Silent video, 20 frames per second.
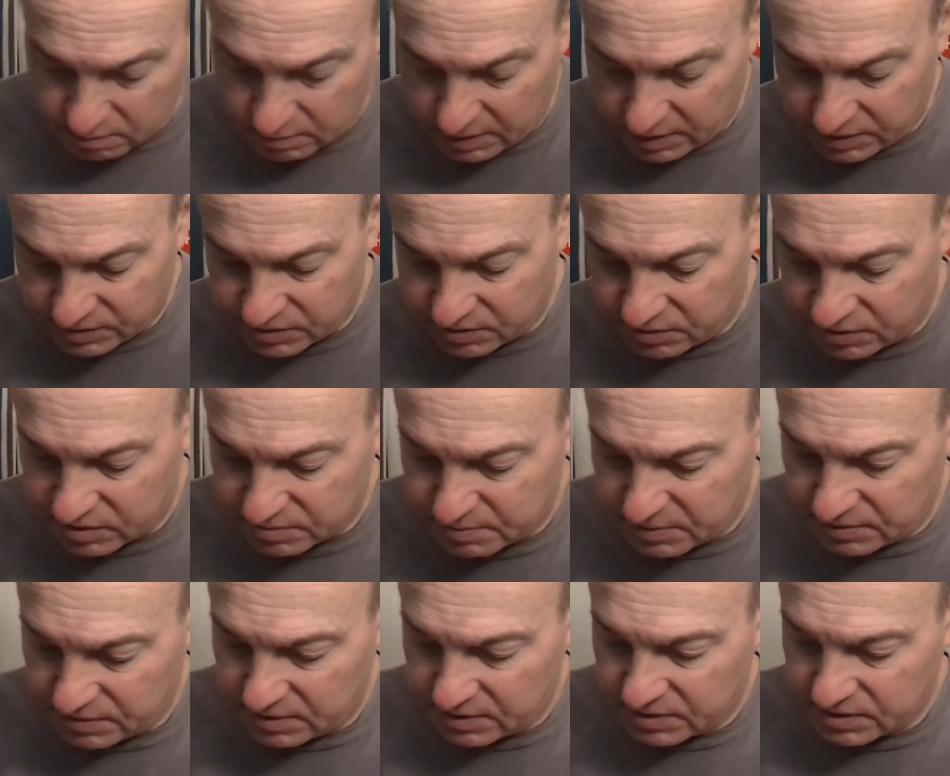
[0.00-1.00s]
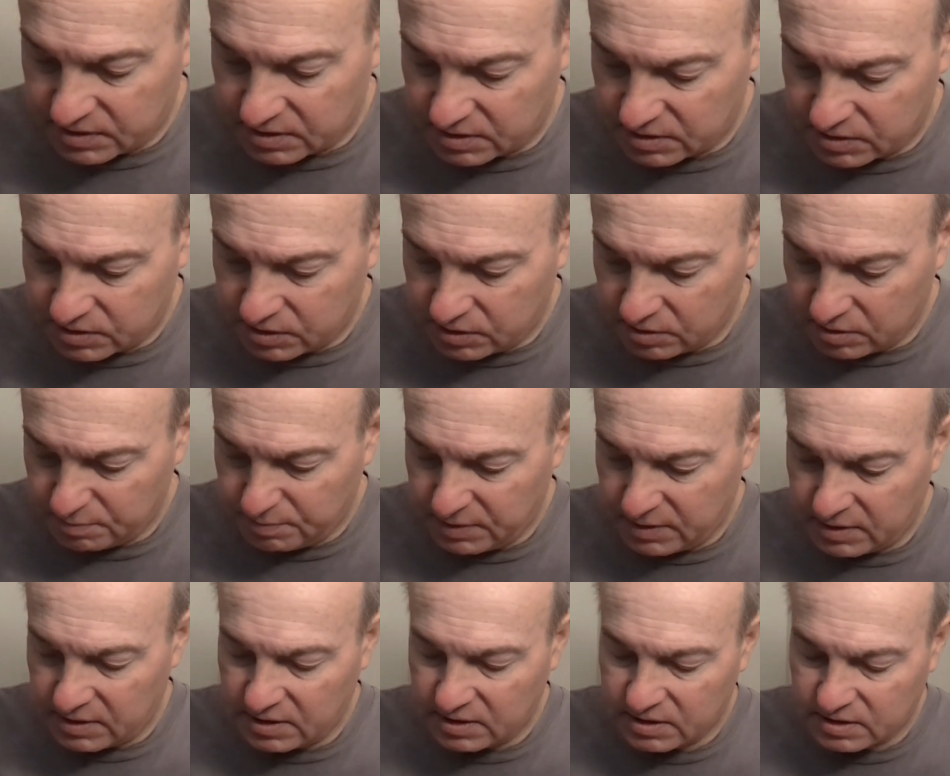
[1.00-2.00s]
razor has been this
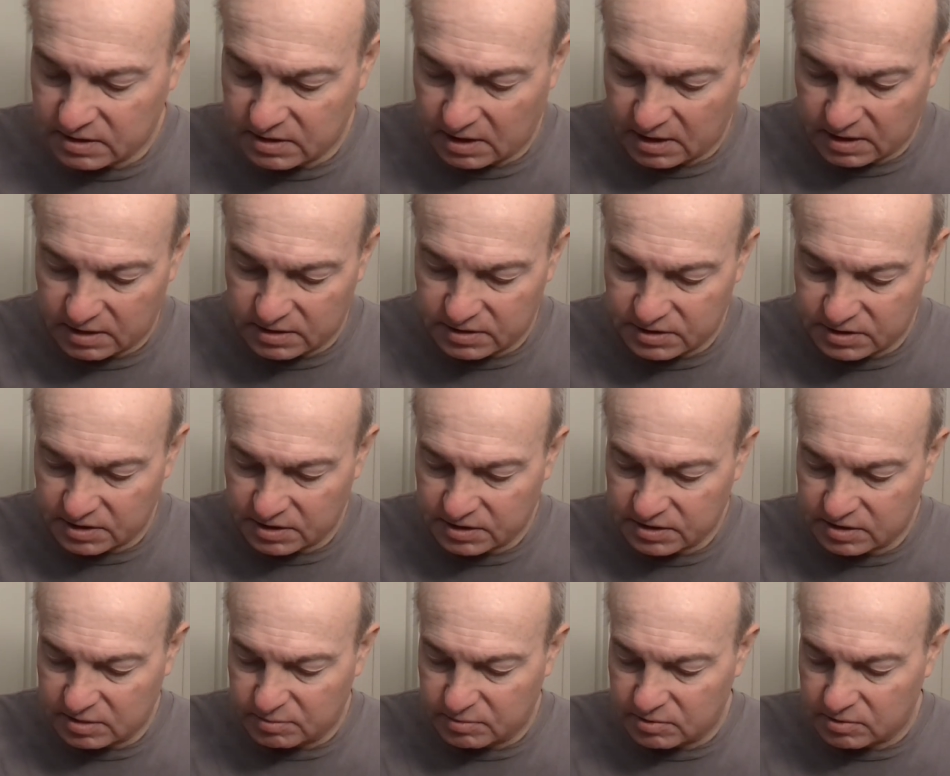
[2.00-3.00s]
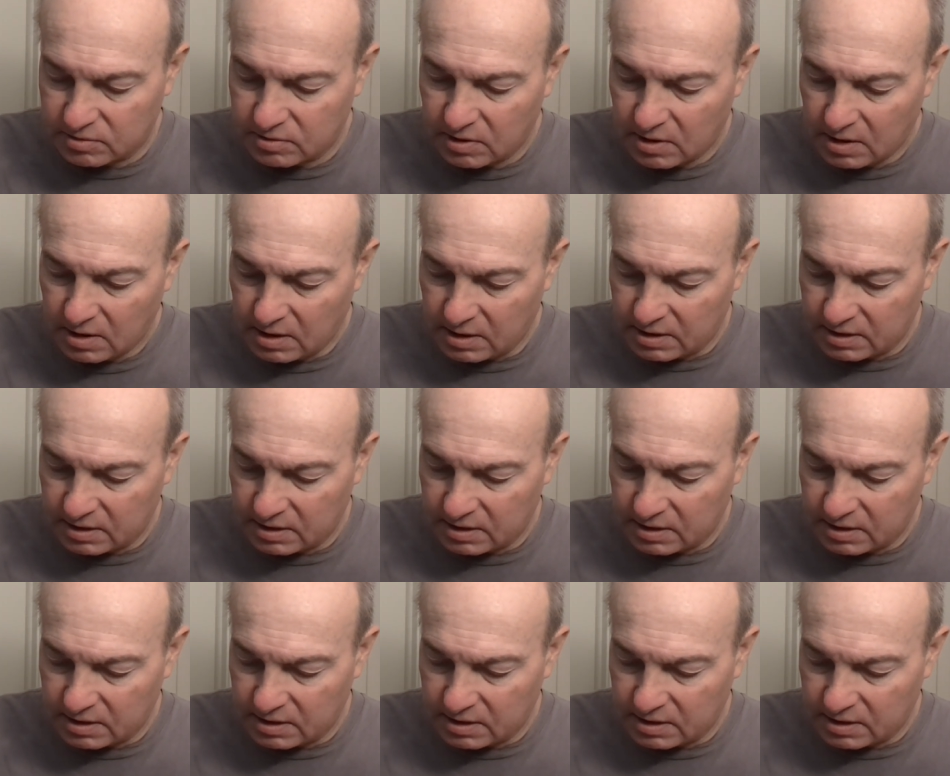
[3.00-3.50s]
two-piece non-adjustable.